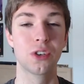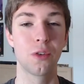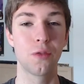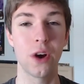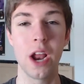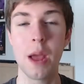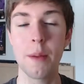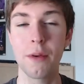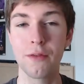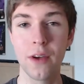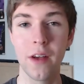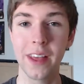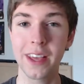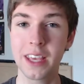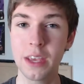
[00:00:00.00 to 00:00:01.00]
So for him, it
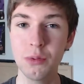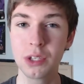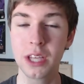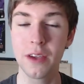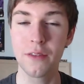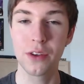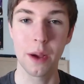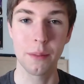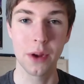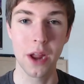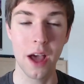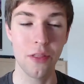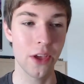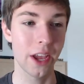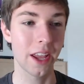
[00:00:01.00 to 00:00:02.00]
felt like he was giving up
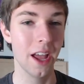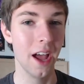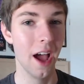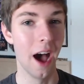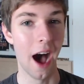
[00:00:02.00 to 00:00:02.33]
nothing.